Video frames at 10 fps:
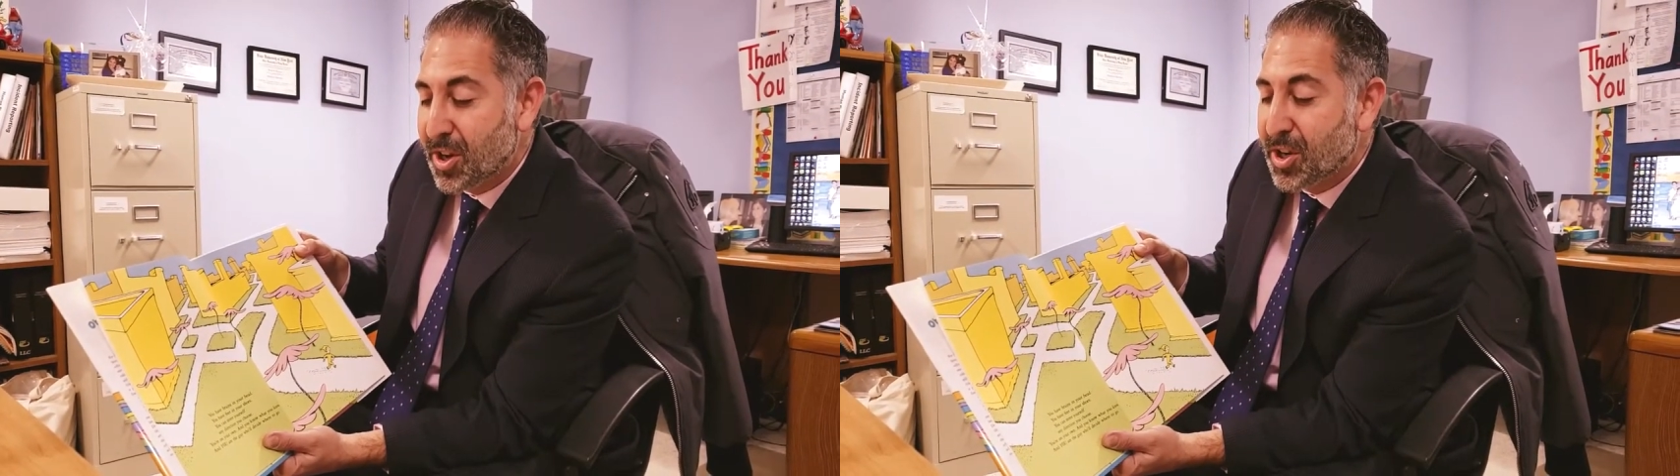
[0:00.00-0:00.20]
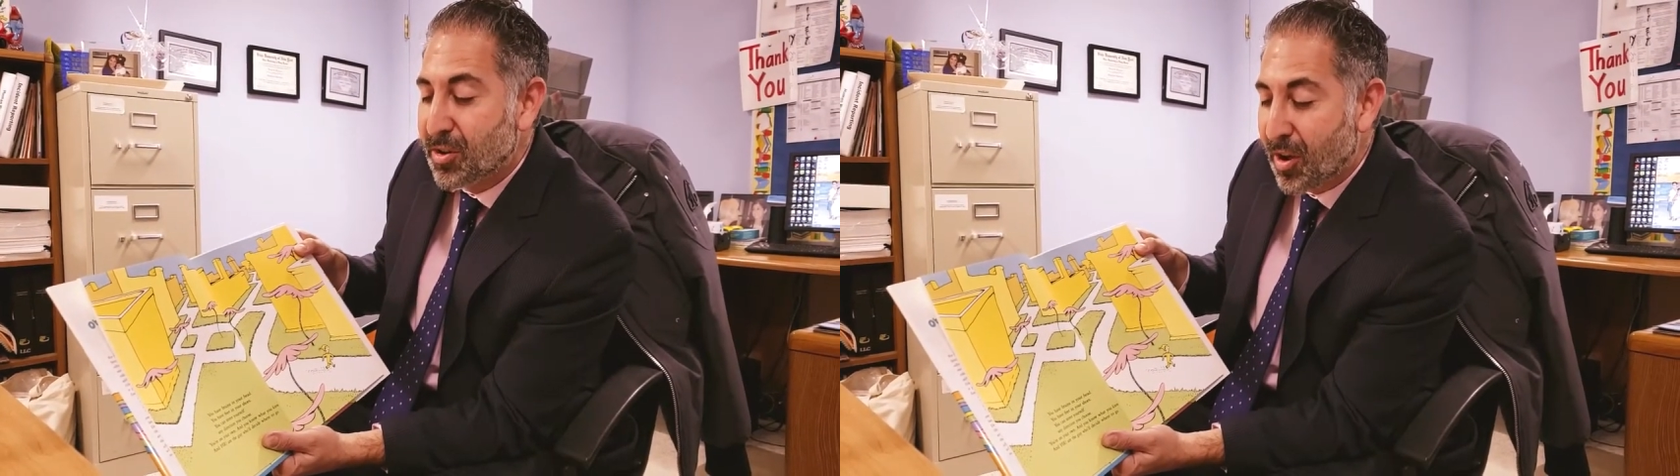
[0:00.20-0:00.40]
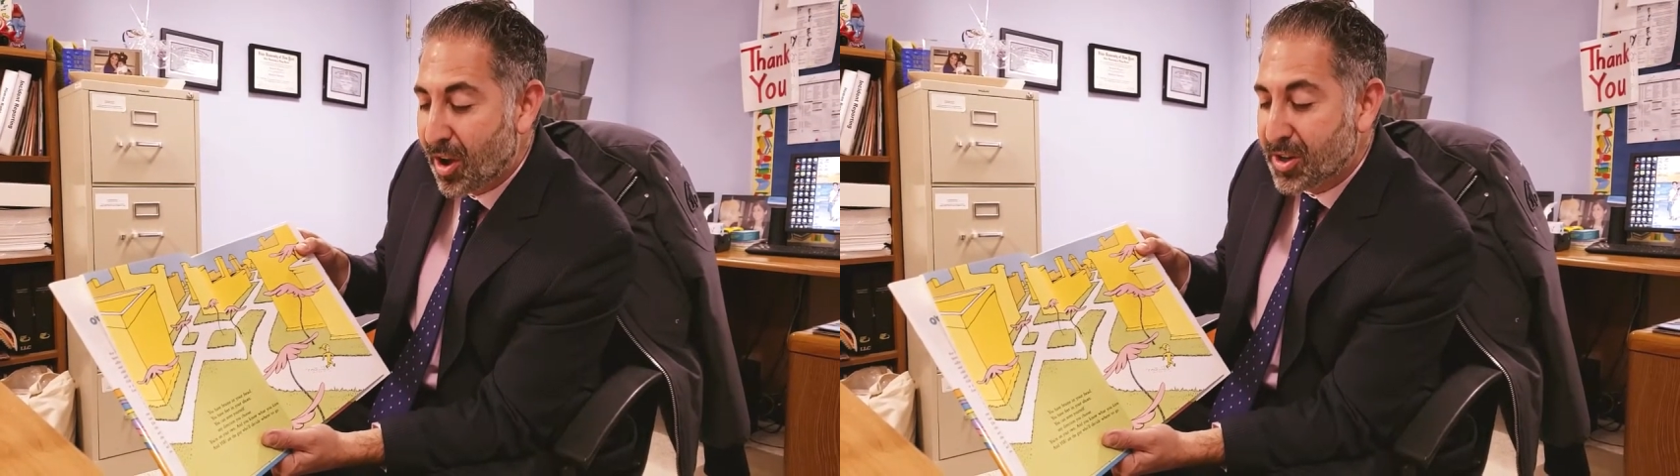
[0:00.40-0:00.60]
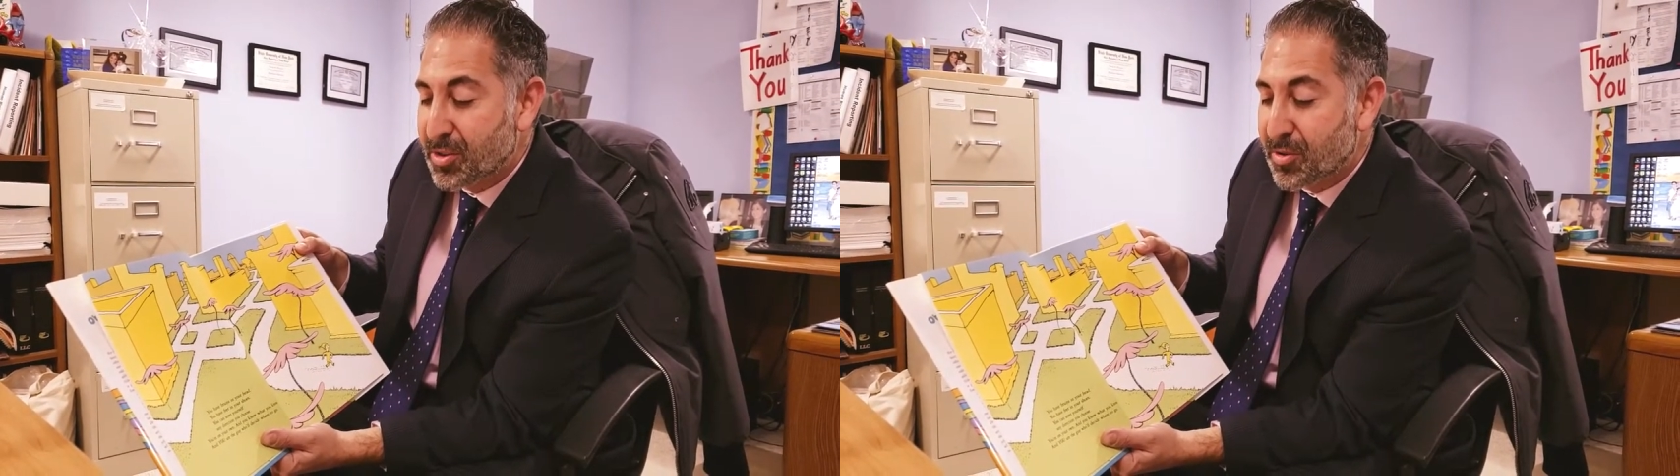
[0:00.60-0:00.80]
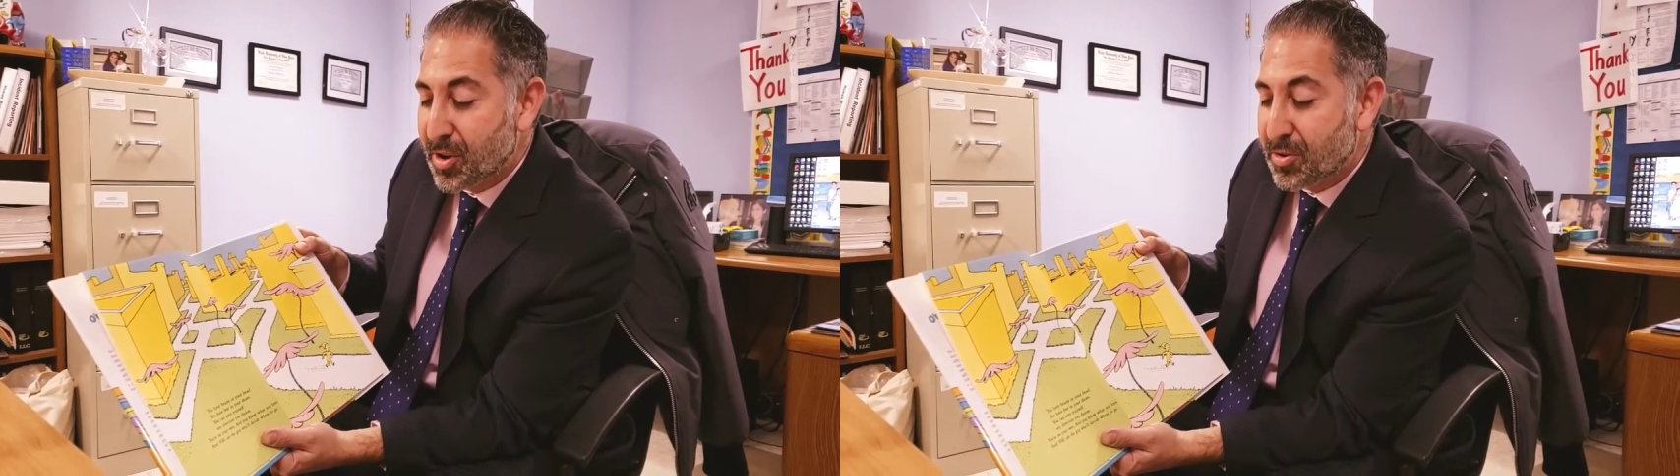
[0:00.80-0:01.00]
You're on
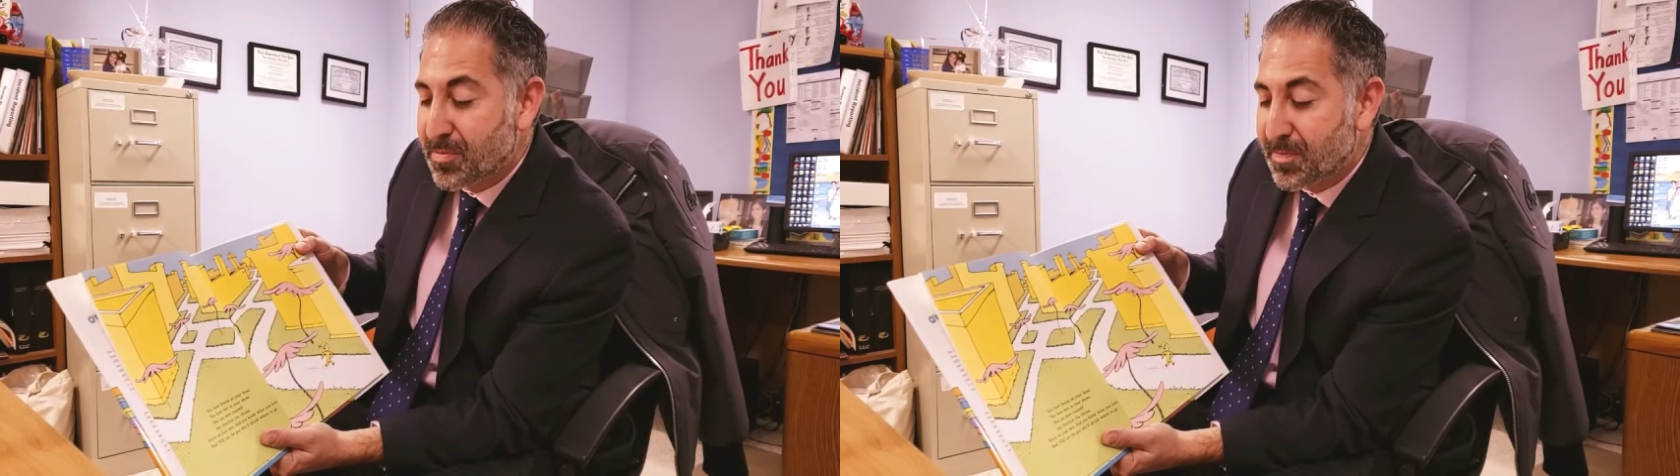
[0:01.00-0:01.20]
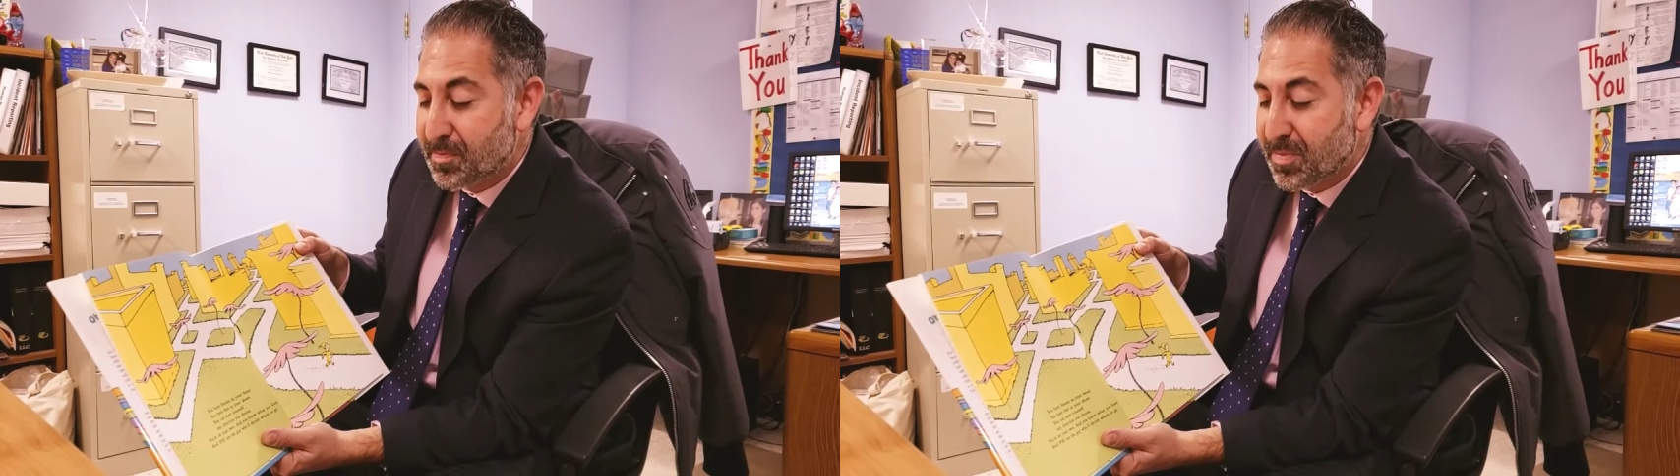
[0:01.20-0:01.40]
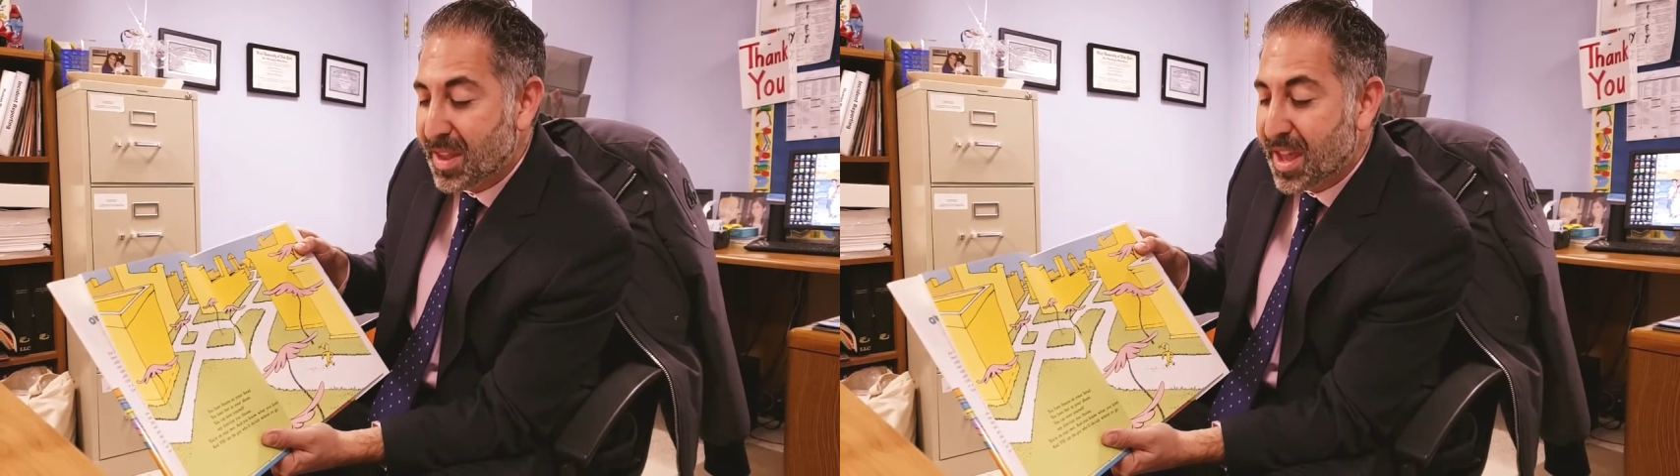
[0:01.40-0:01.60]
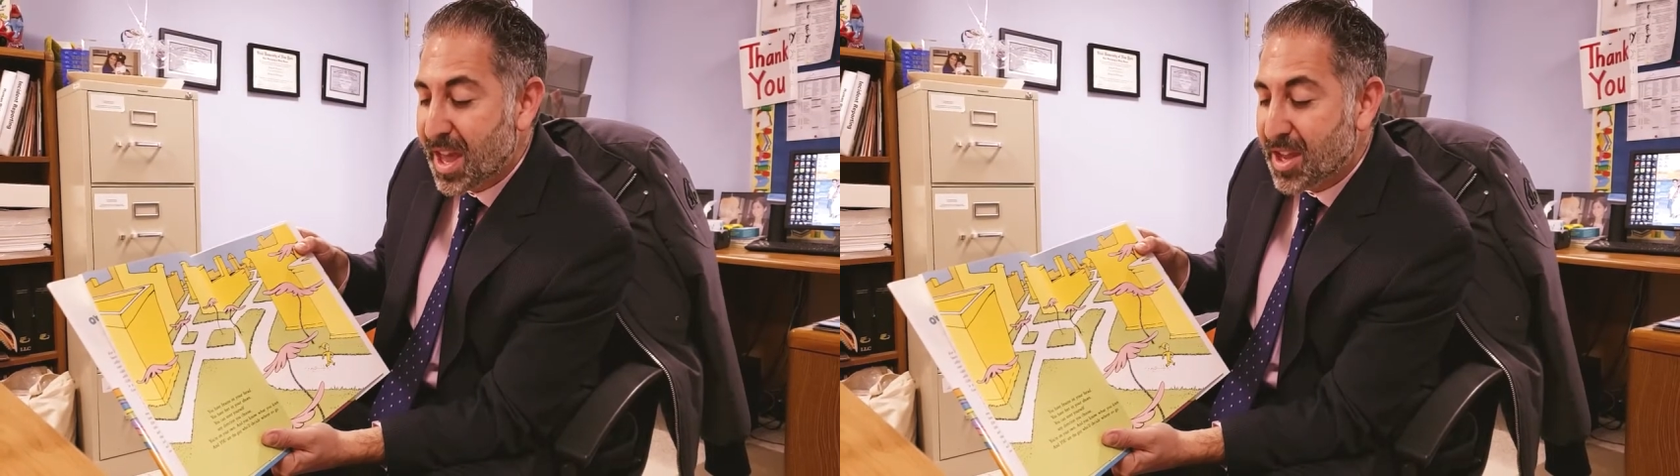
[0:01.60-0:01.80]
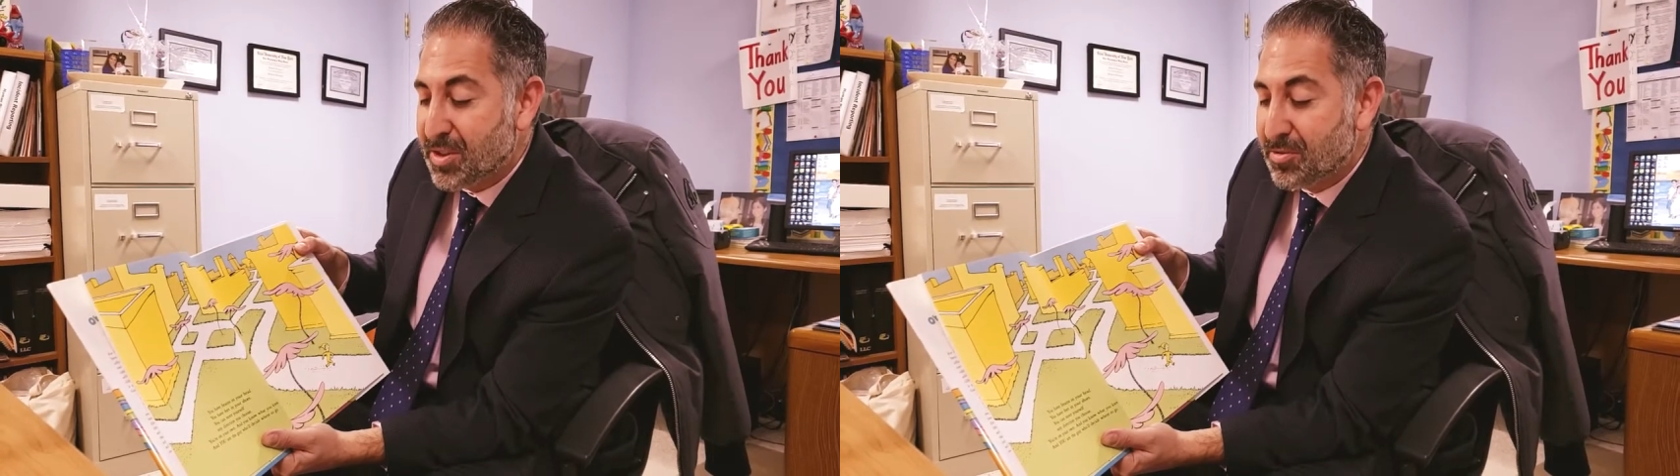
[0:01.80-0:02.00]
your own, and